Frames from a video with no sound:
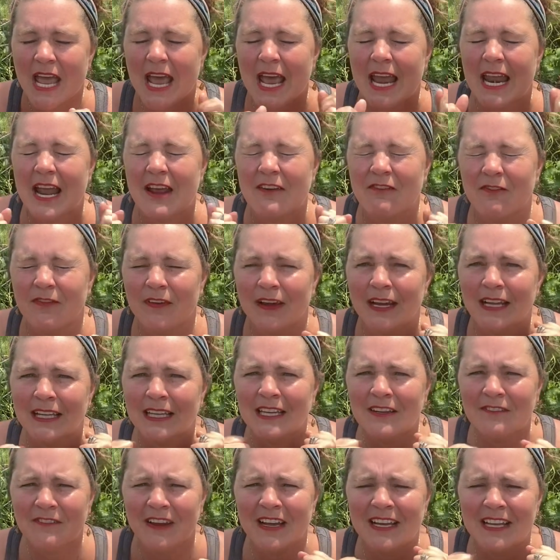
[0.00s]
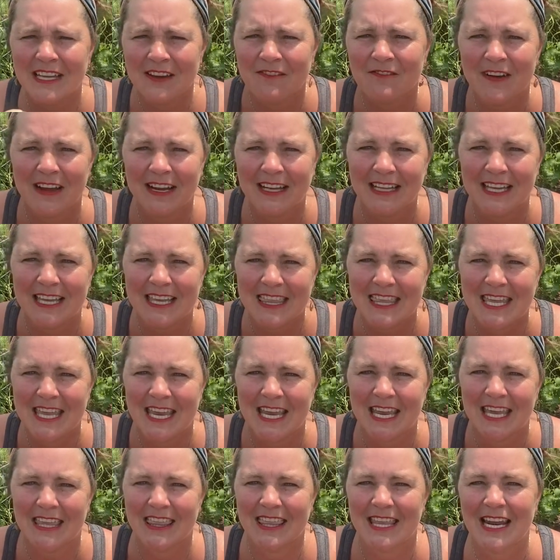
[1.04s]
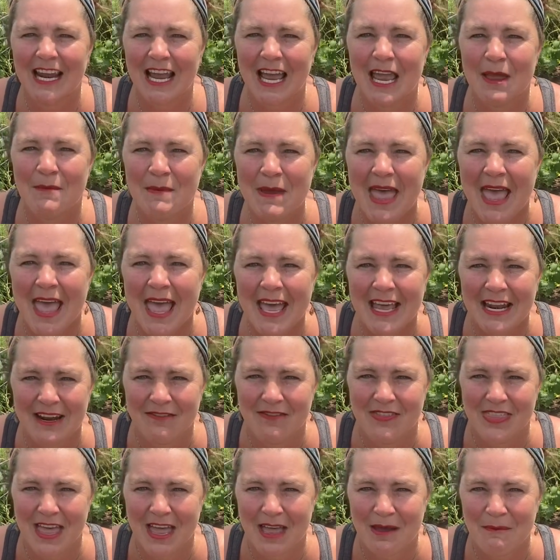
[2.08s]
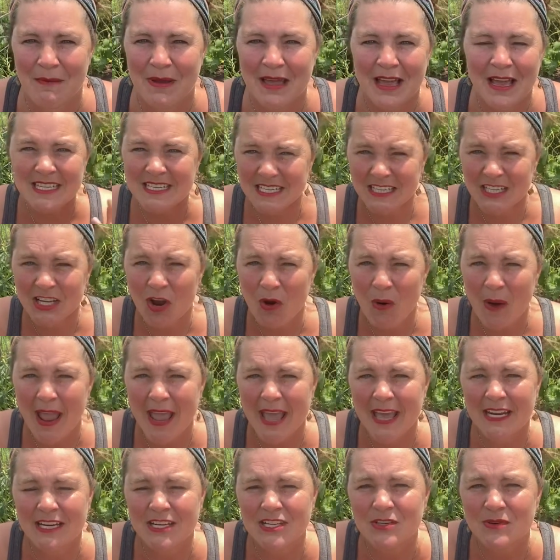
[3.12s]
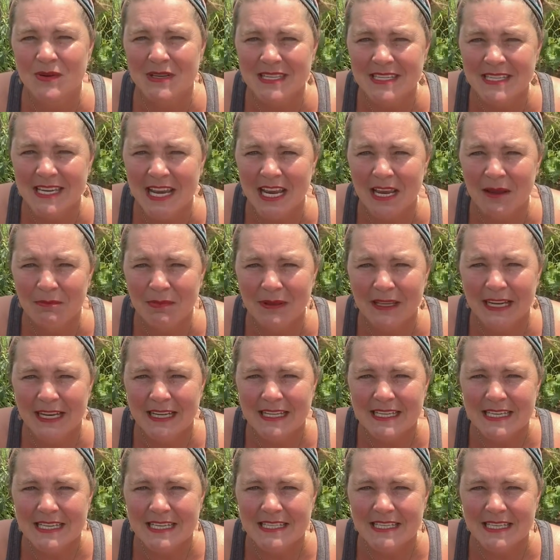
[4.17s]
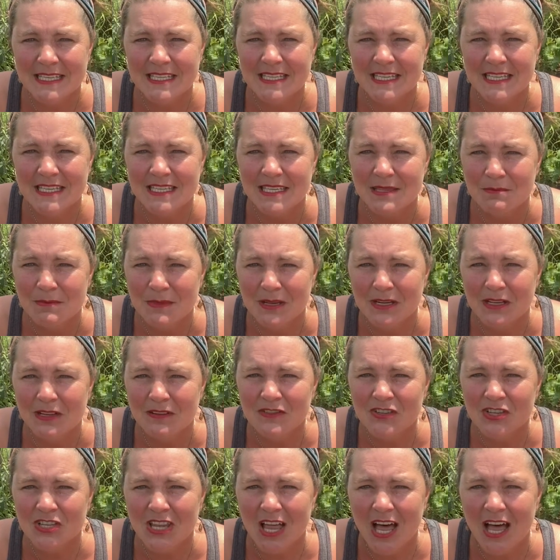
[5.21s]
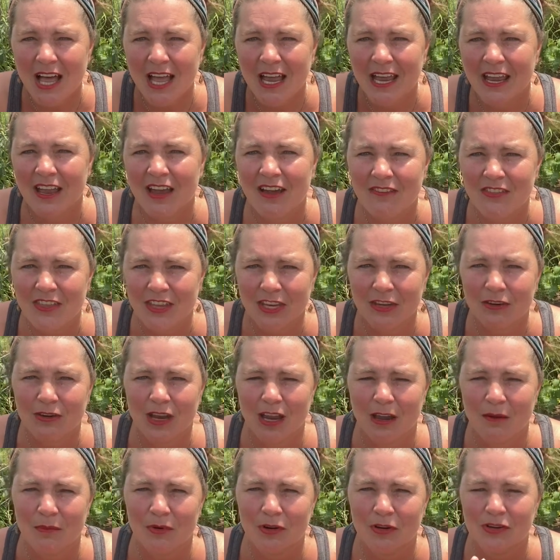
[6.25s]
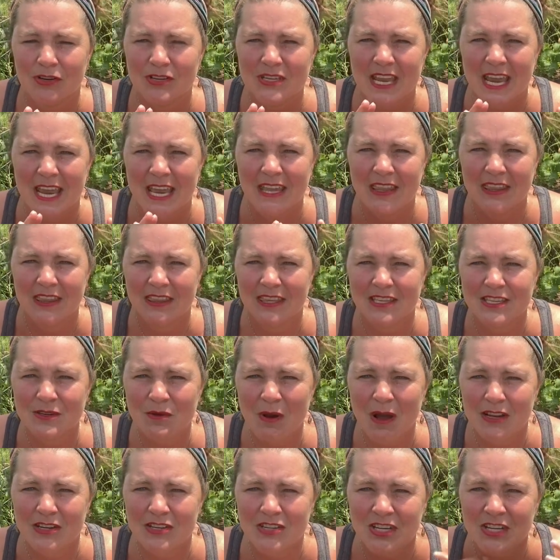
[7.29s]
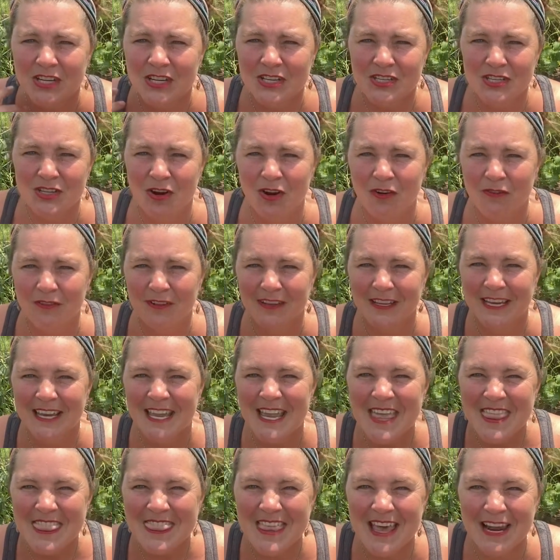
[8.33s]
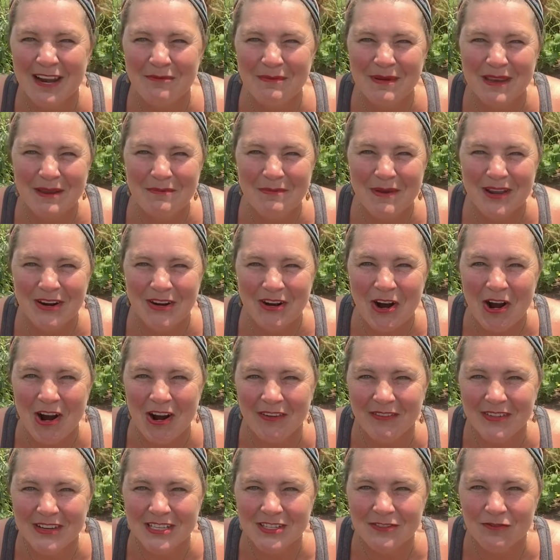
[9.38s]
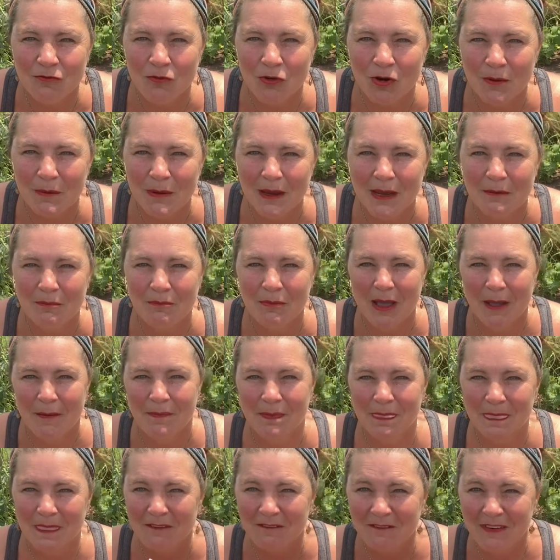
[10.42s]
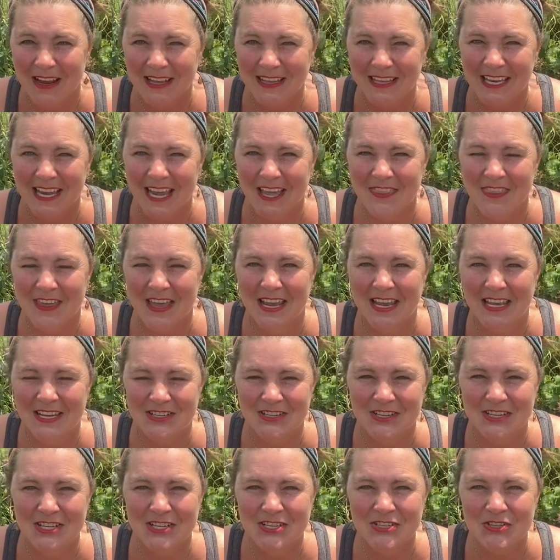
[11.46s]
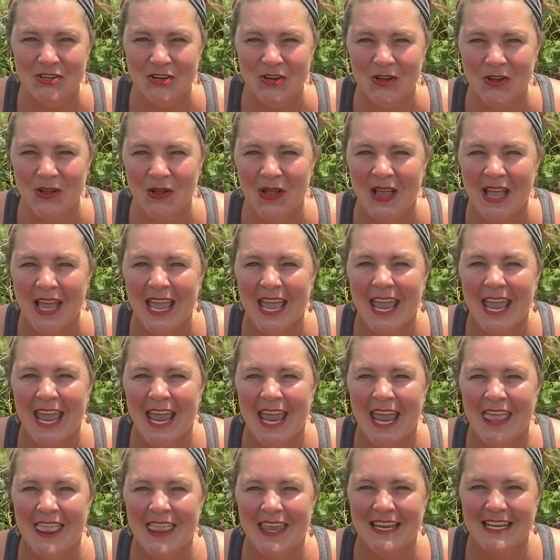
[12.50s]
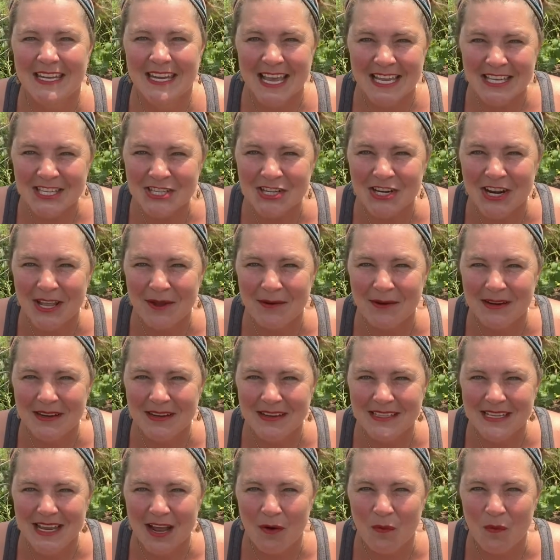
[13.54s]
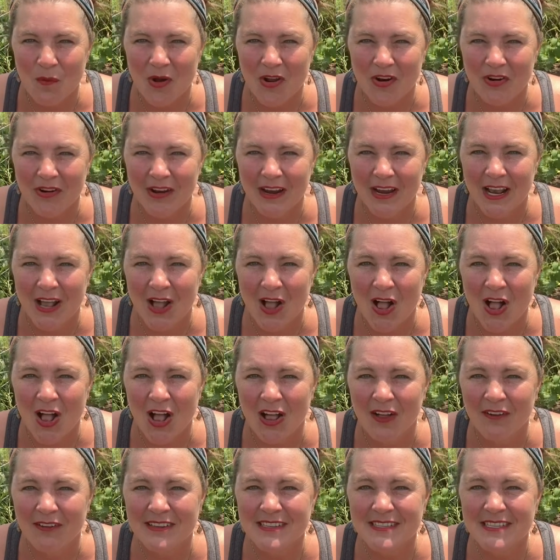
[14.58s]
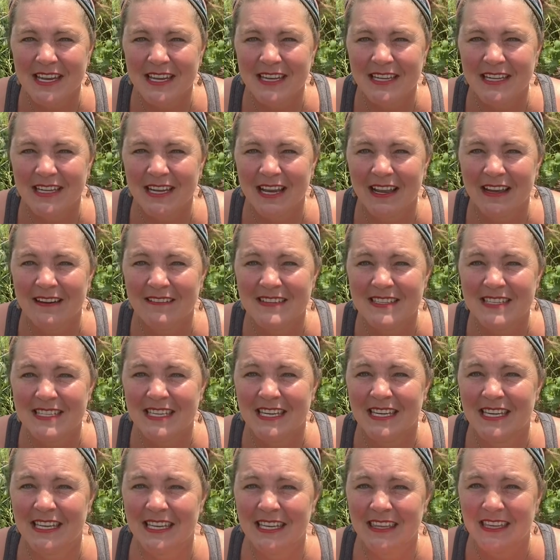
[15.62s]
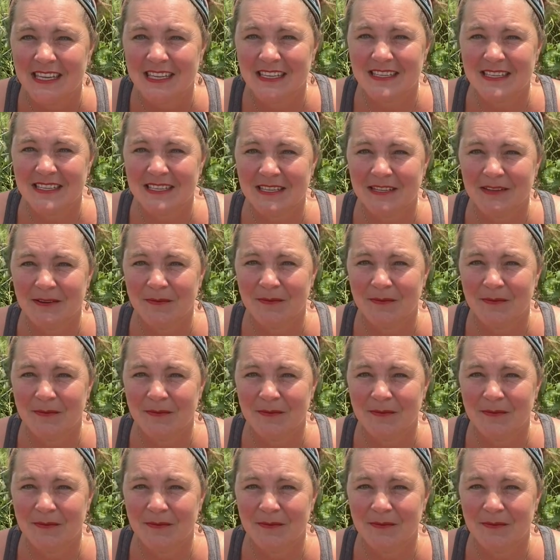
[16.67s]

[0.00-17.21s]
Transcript: And I finally, finally, finally think that I am ahead of them. Did go ahead and do a second planting since it's the middle of July of the cucumbers and the squash. So hopefully that'll be a better harvest for me. But finally got that under control. And then yesterday when I was out watering, all of a sudden I see this.